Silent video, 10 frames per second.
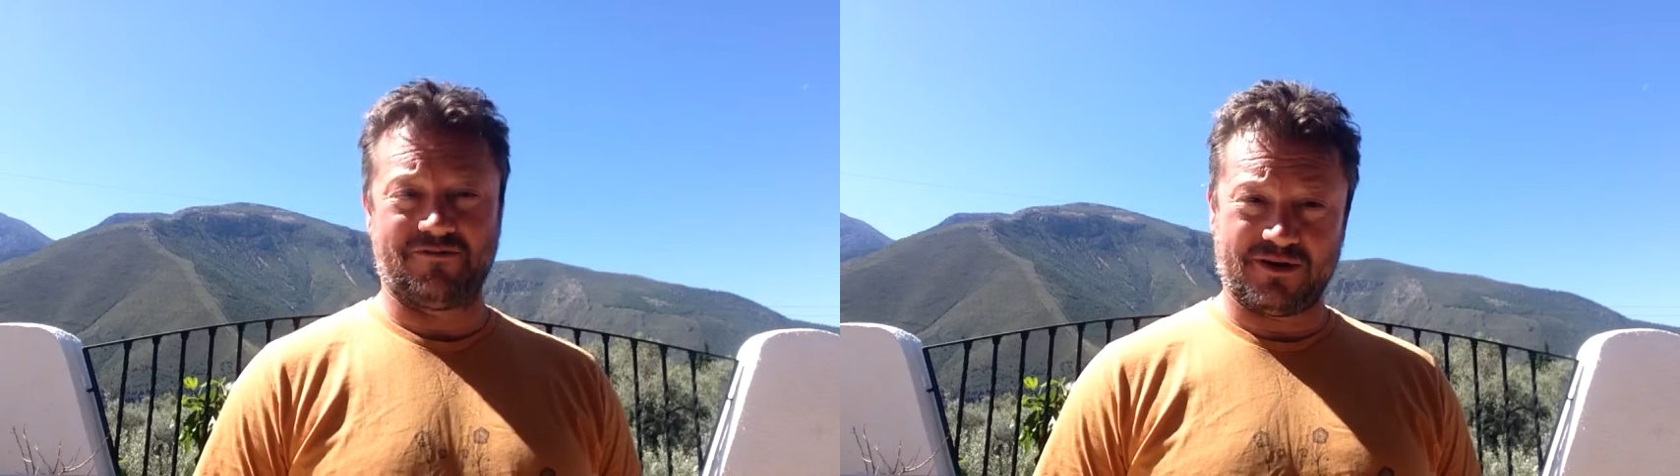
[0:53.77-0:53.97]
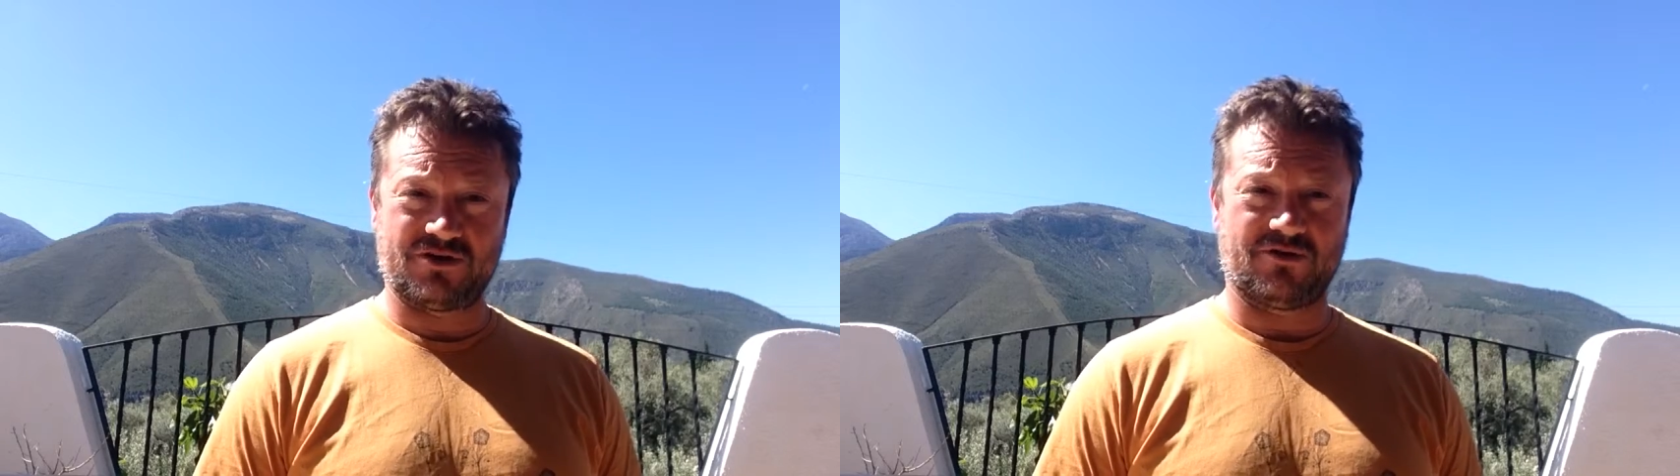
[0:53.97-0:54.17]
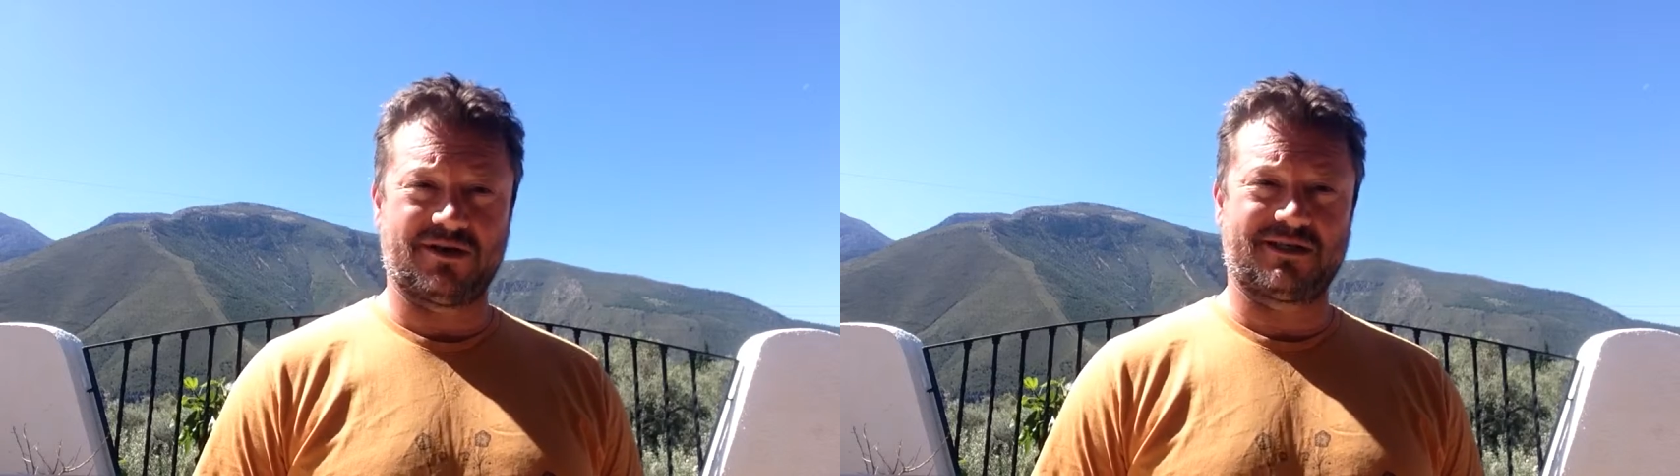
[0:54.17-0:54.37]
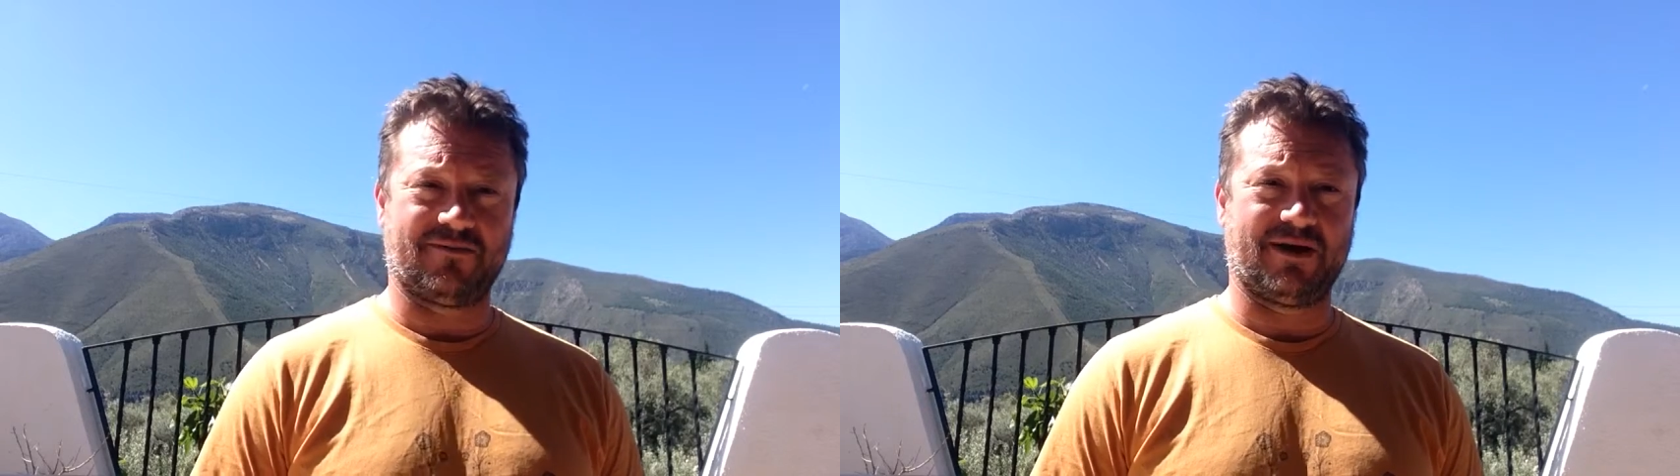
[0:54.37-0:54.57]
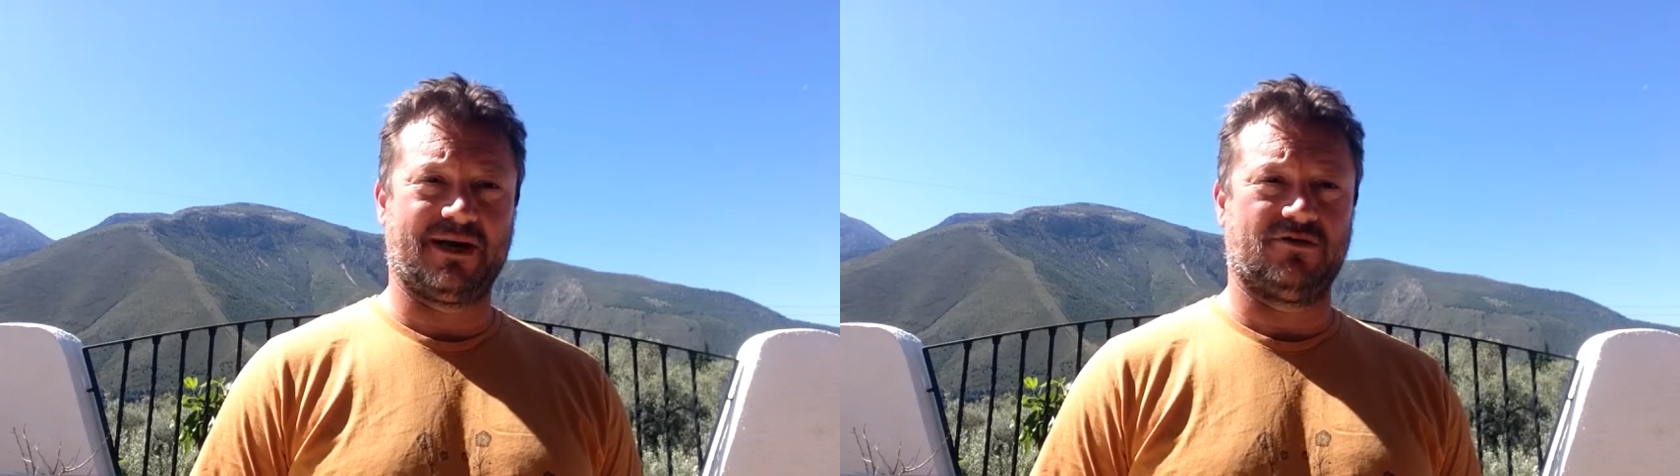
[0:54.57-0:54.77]
if they tried
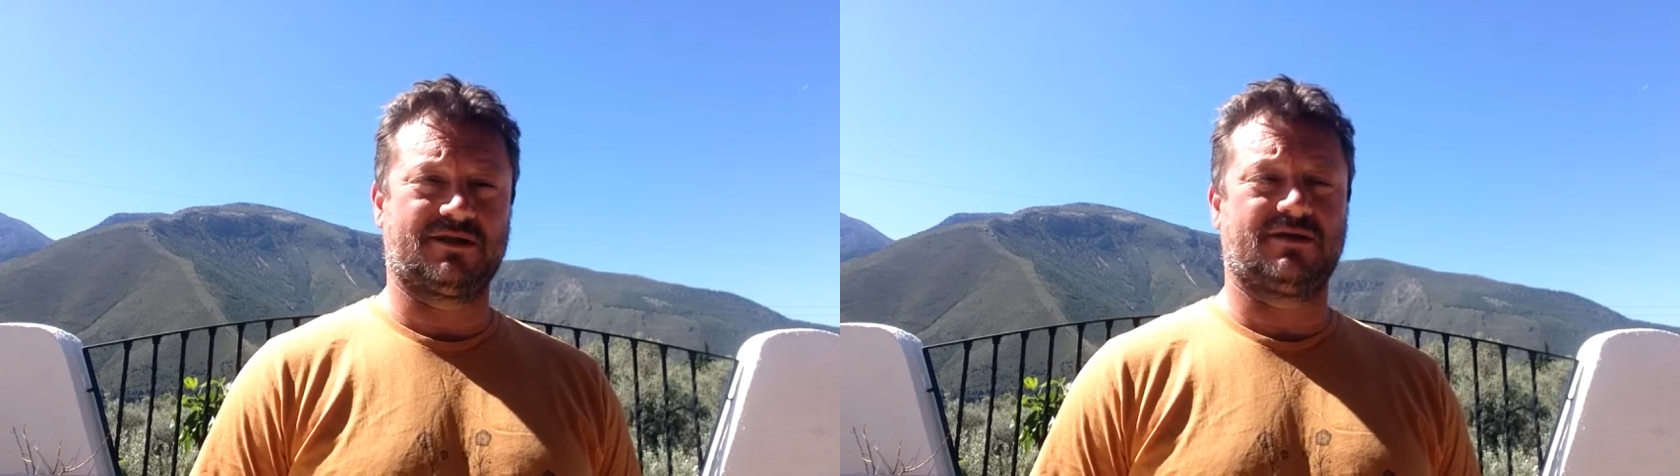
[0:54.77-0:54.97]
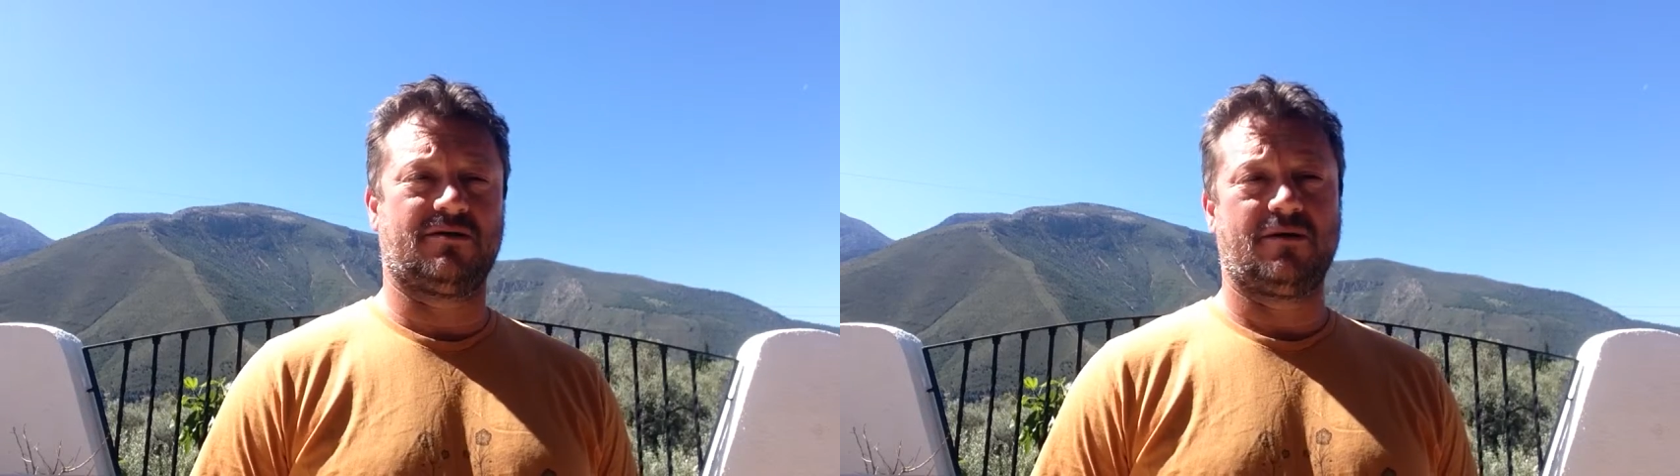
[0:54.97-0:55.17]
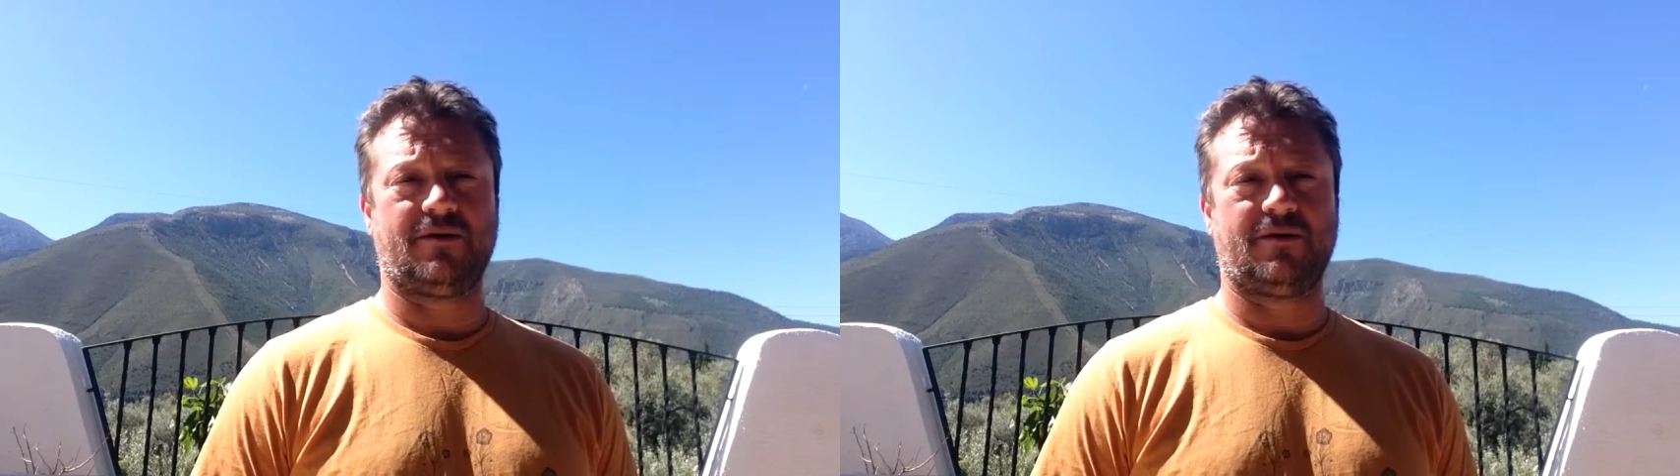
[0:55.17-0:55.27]
something else.